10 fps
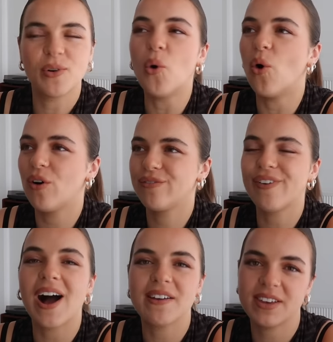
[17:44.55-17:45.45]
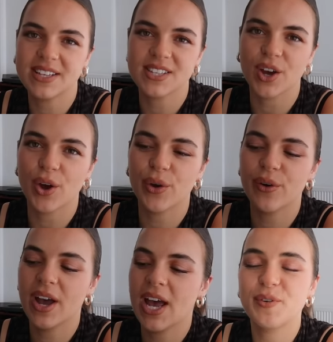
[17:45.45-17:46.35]
4-5 years
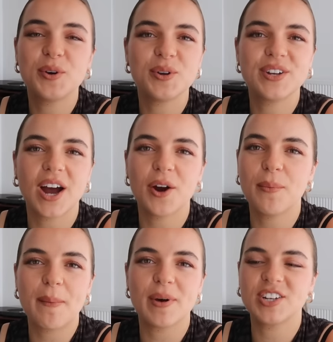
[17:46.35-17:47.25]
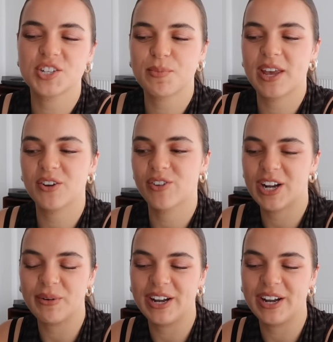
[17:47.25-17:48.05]
ago. The food I remember just being really,